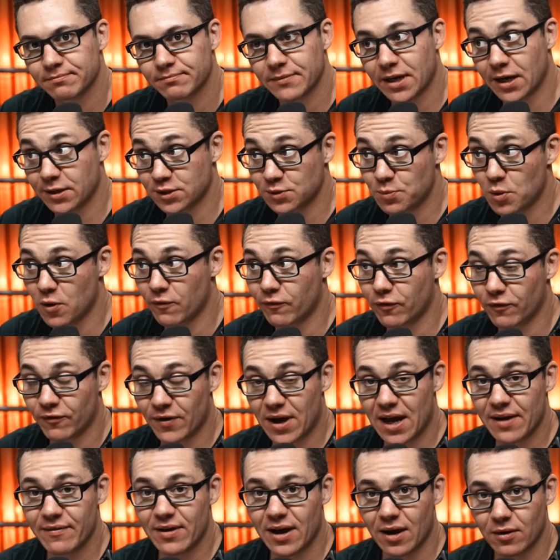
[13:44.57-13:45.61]
I spoke for
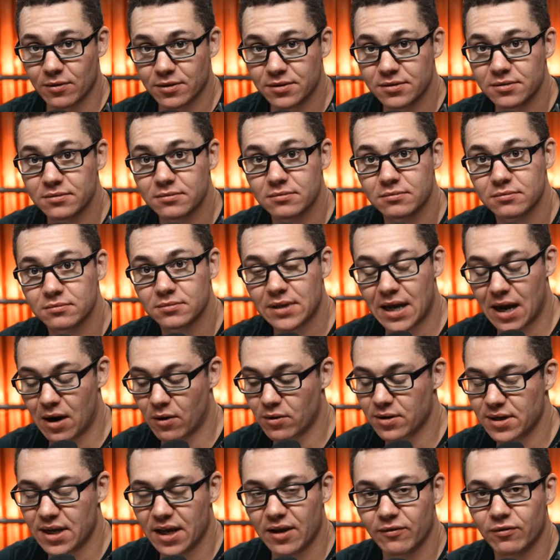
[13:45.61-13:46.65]
5 hours, hour
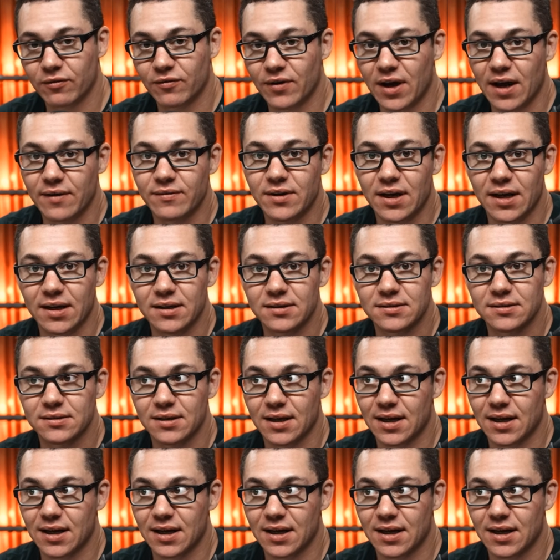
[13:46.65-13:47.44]
a day for 5 days,